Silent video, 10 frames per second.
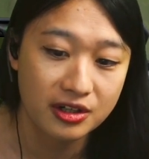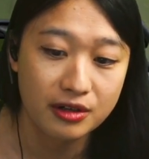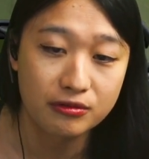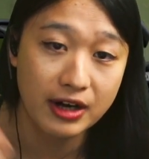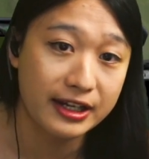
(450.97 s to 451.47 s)

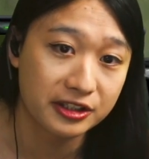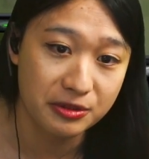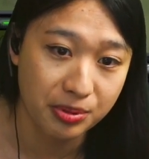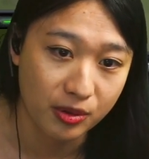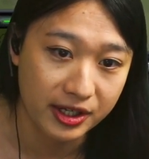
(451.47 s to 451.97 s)
rally
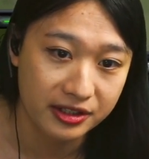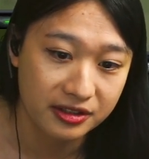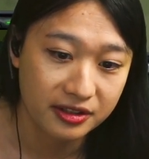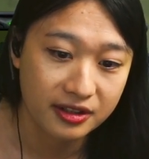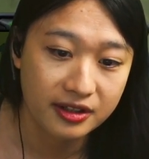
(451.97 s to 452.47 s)
point
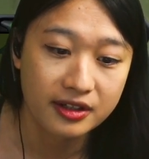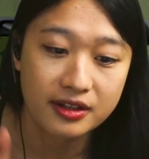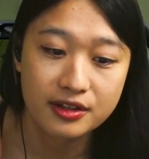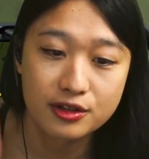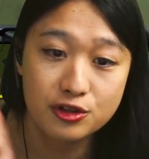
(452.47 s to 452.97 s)

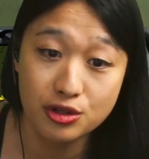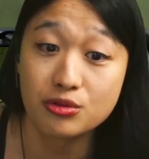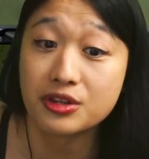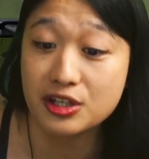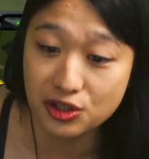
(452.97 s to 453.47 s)
to
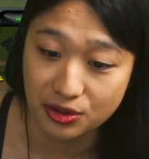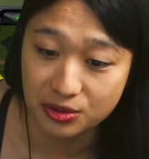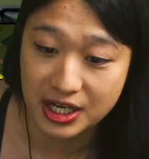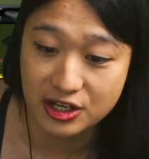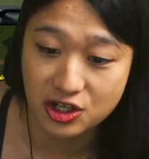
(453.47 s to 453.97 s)
this
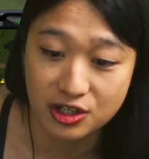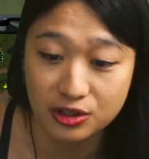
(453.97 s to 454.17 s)
location.